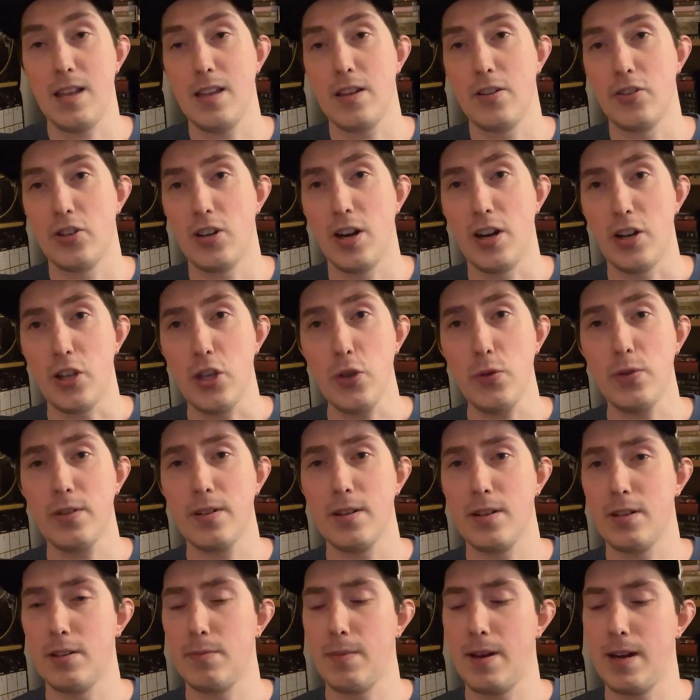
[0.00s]
John
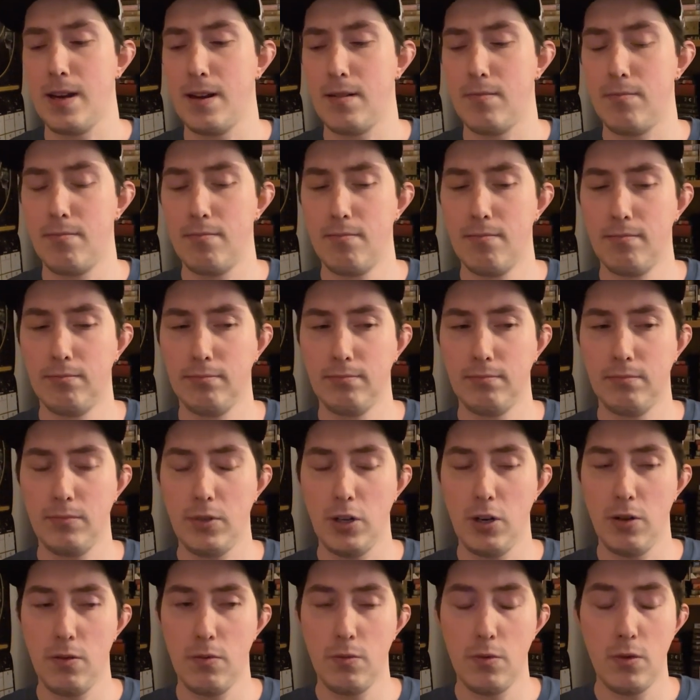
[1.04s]
Huston's made, you
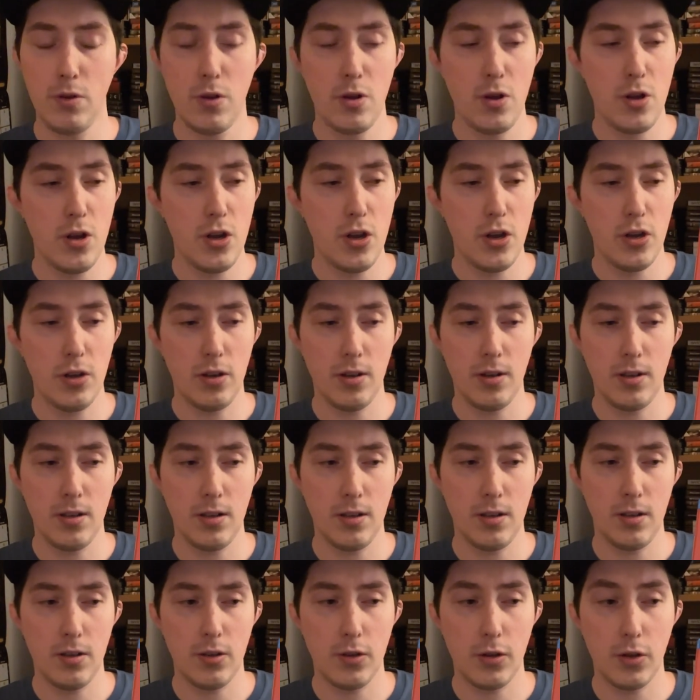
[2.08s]
know,
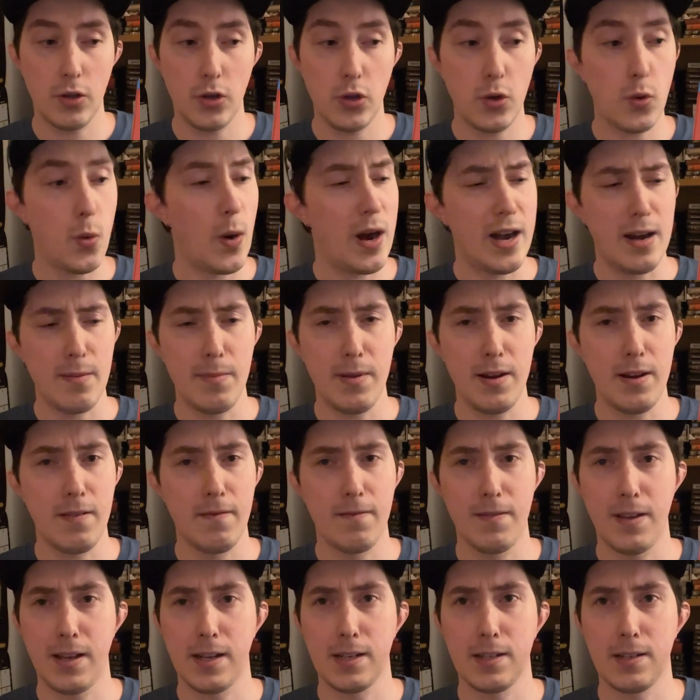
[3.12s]
quite a bit of
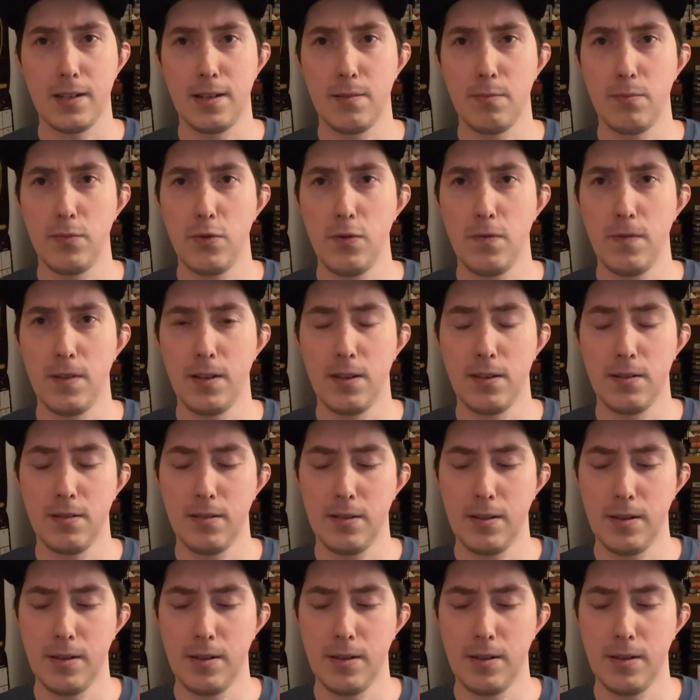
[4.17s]
excellent movies.